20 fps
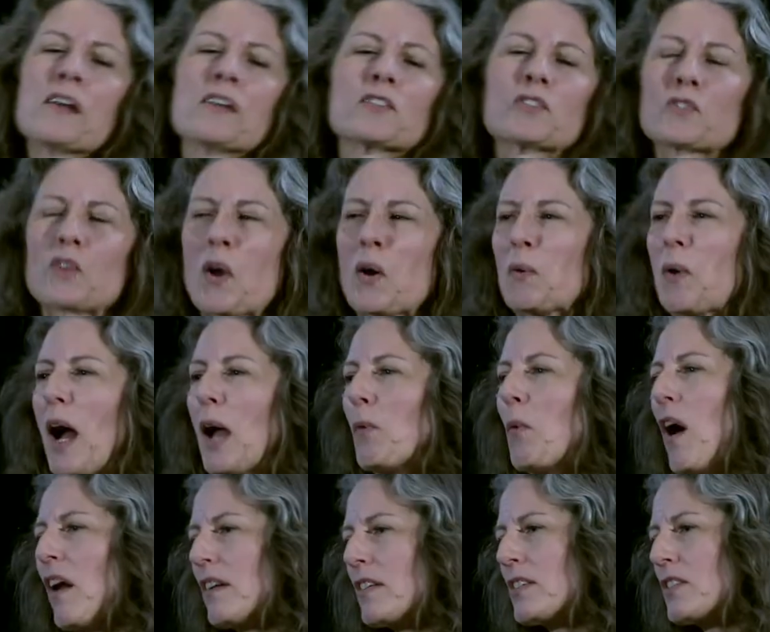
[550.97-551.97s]
So I
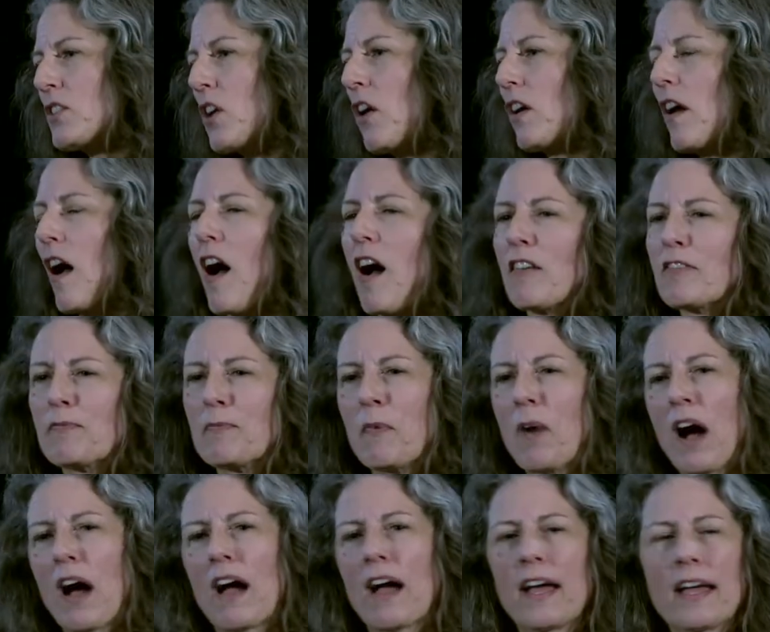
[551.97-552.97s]
want to start off
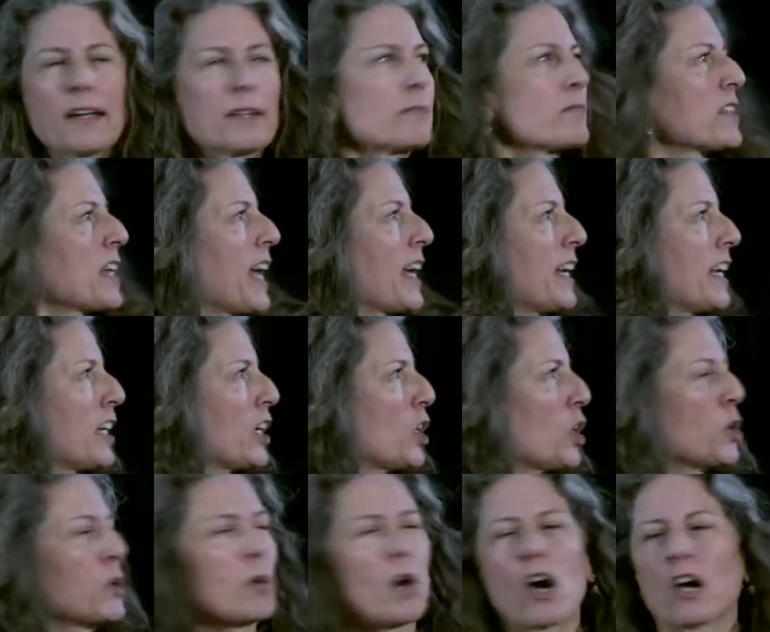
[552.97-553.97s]
by taking
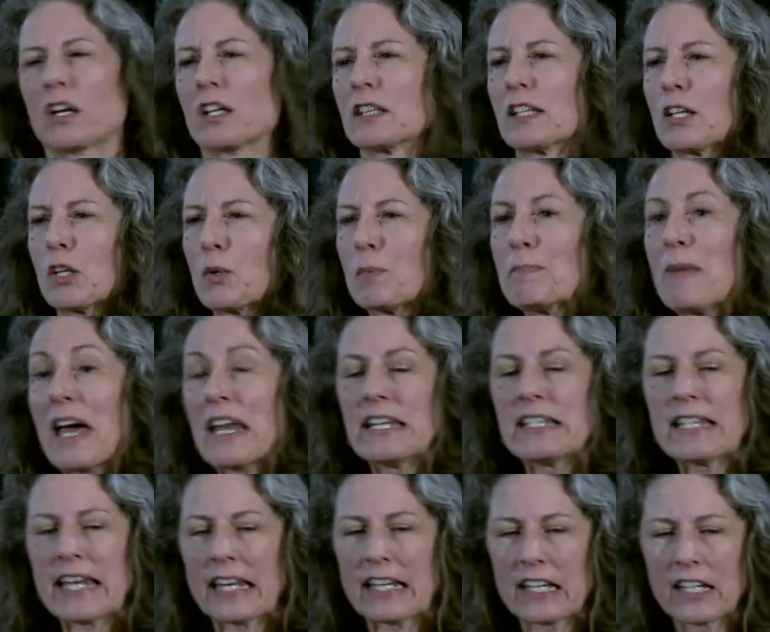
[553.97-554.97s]
you on a little
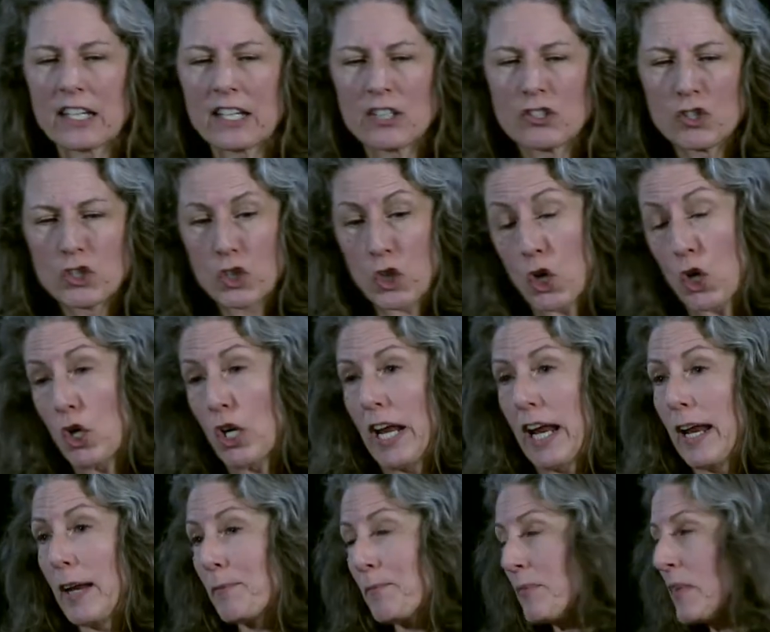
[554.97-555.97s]
metadata
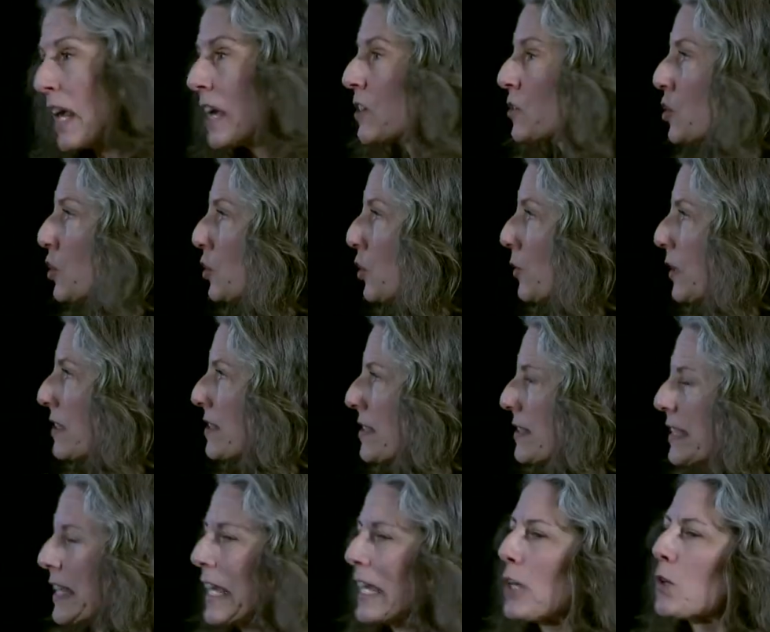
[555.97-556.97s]
journey so you can
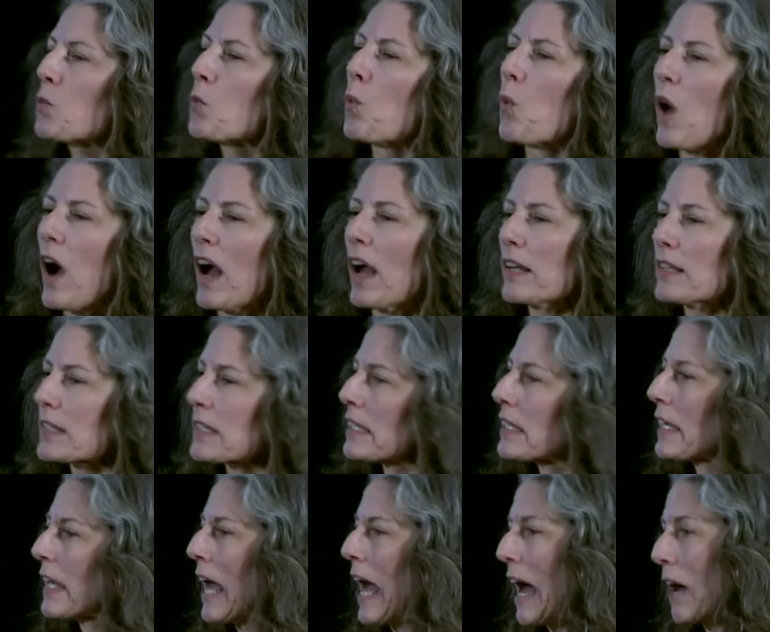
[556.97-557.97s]
see what
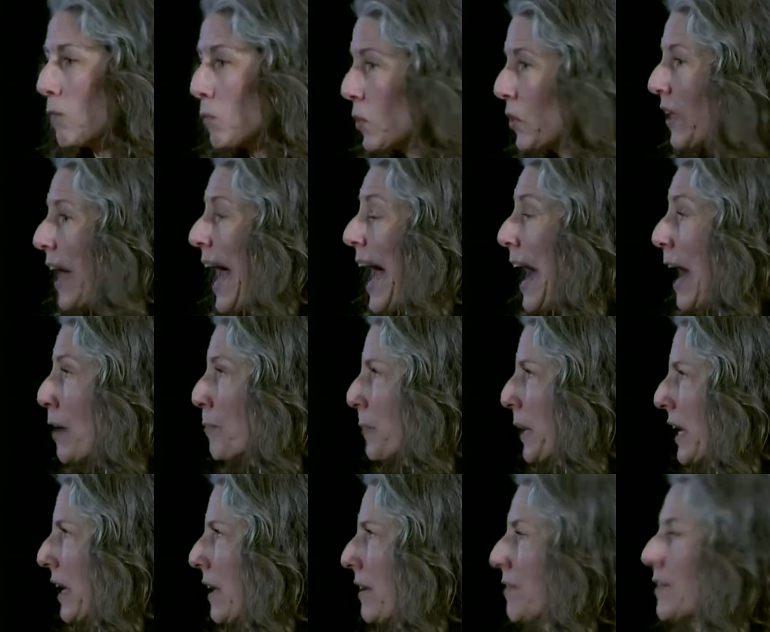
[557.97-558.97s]
will
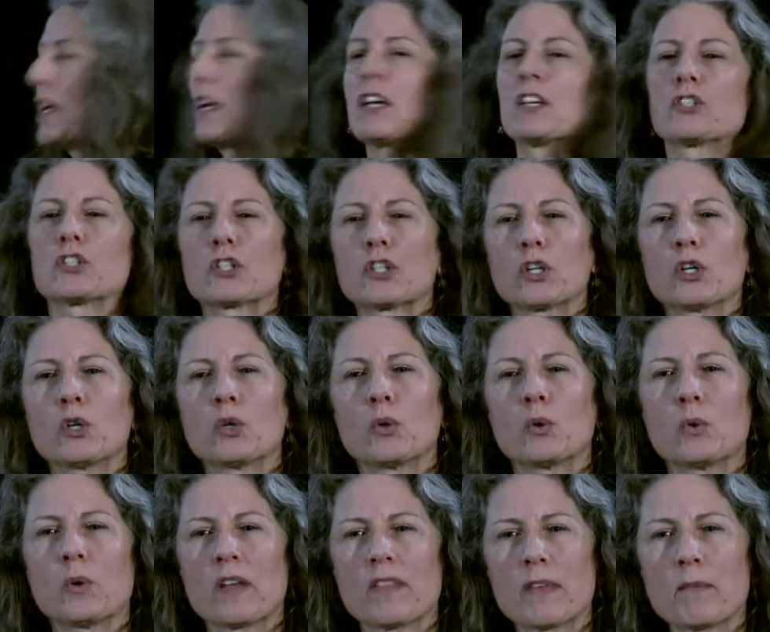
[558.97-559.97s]
happen
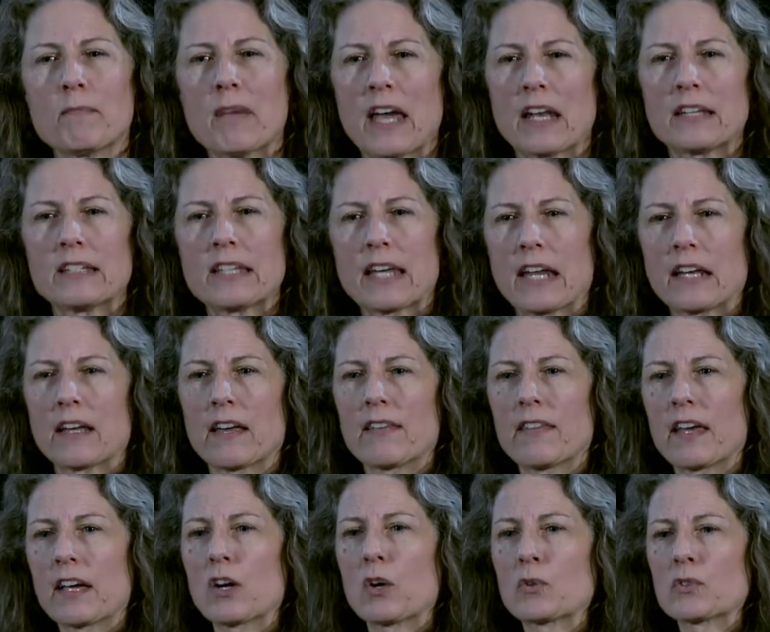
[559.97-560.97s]
to the metadata
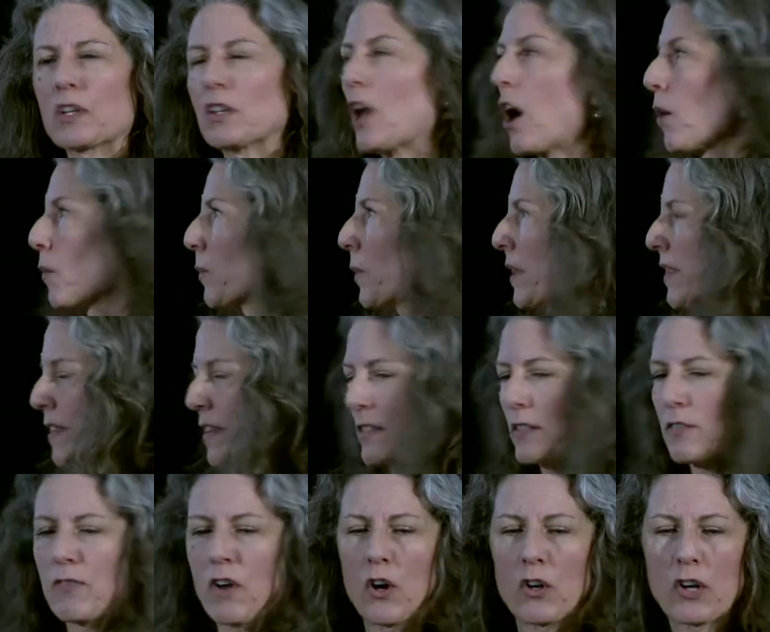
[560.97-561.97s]
that goes along with
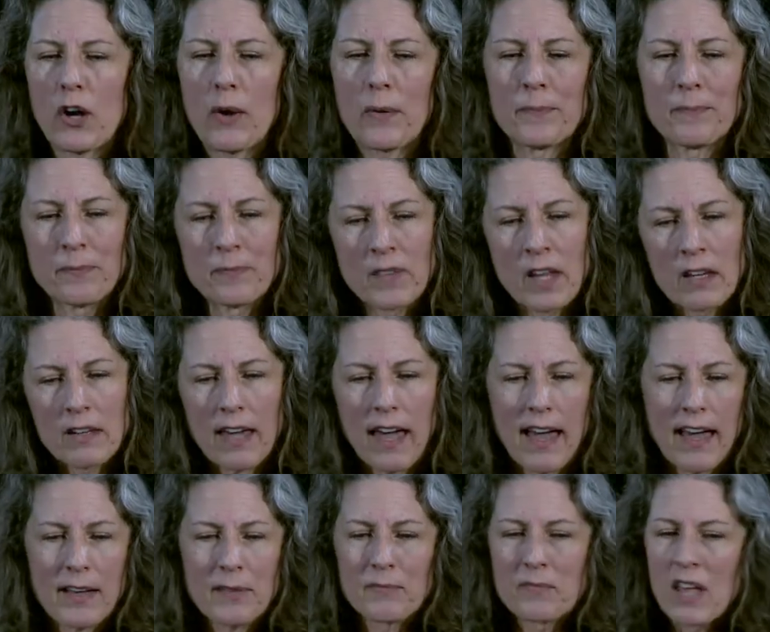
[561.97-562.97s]
this photo.
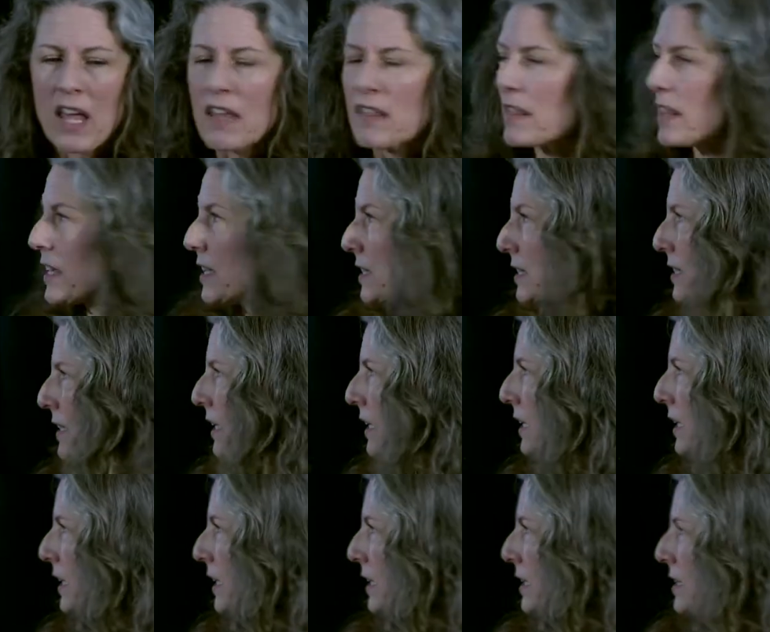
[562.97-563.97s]
Okay, this
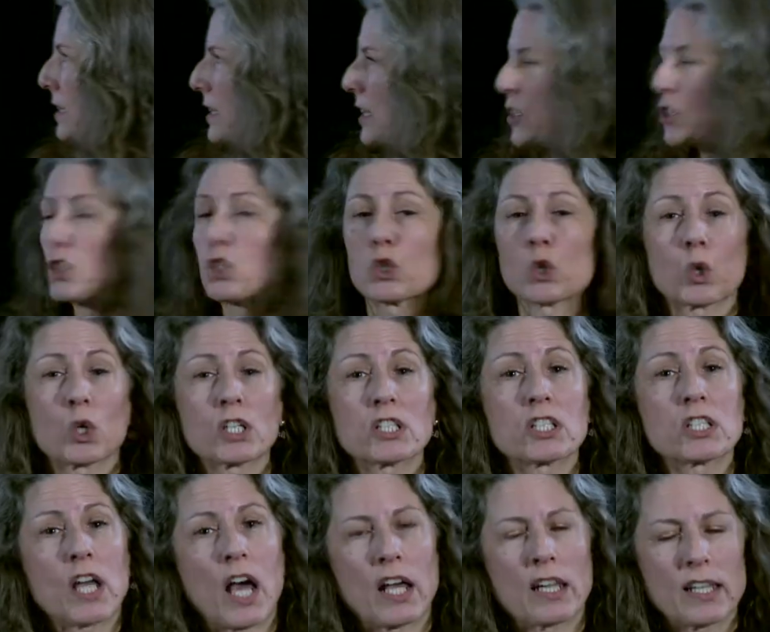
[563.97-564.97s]
is
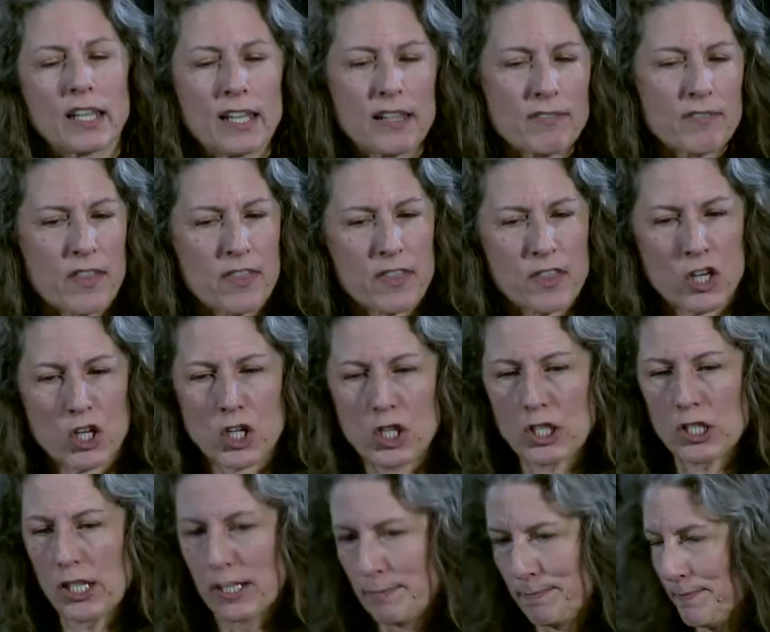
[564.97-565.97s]
George Knightley
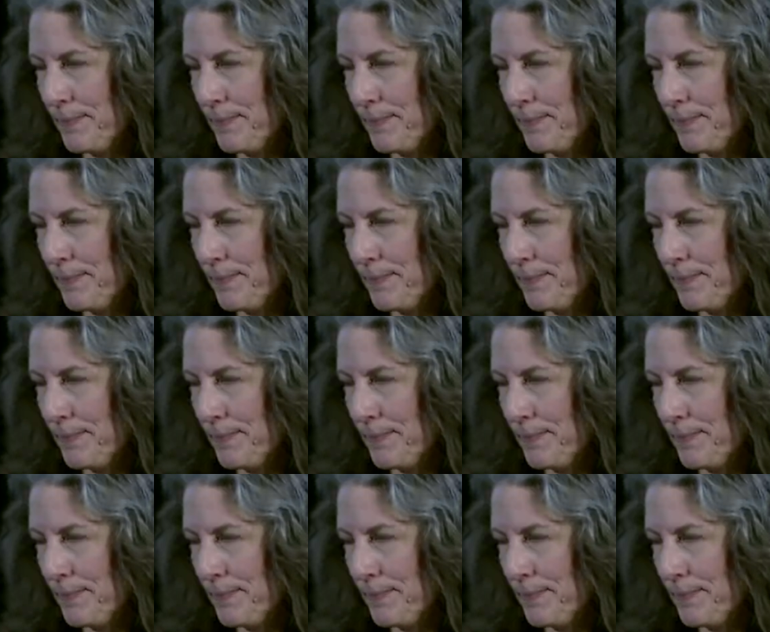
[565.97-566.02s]
III